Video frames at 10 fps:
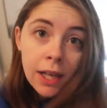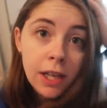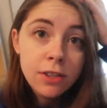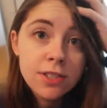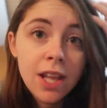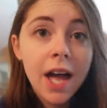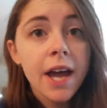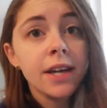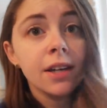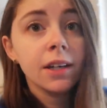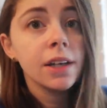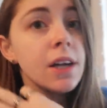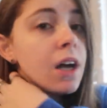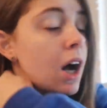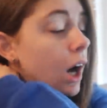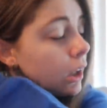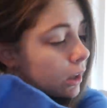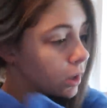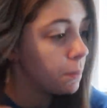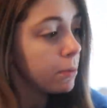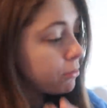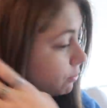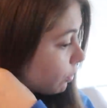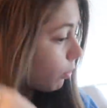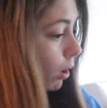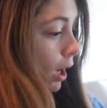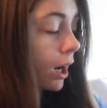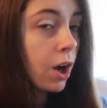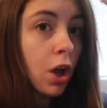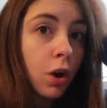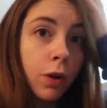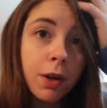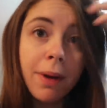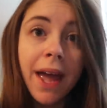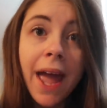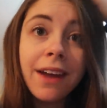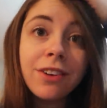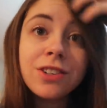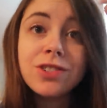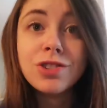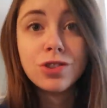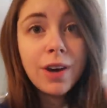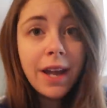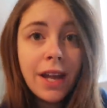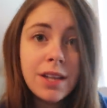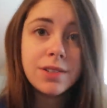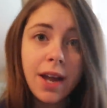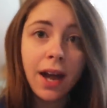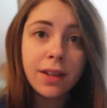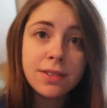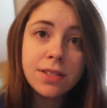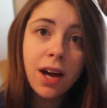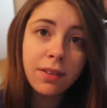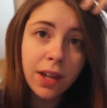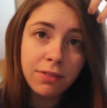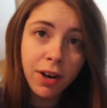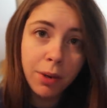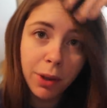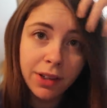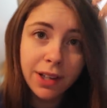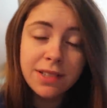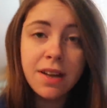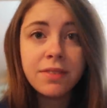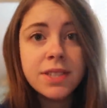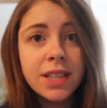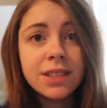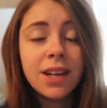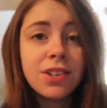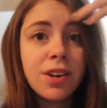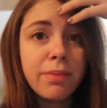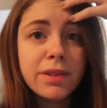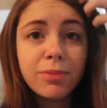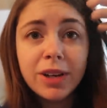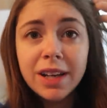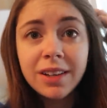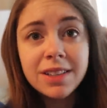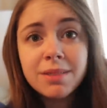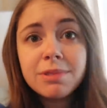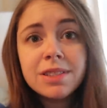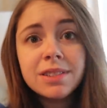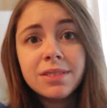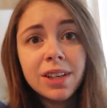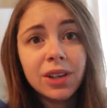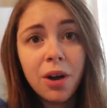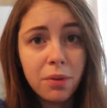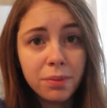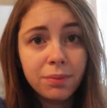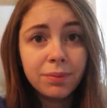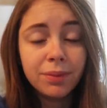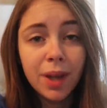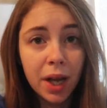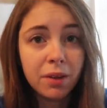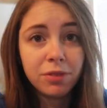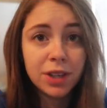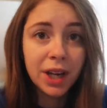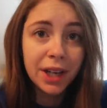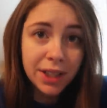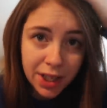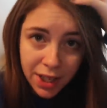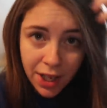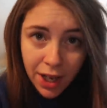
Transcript: here's like a little before when my hair is straightened. Uh, it's not like very well done because I obviously didn't touch it up this morning because I'm just gonna go get it redone.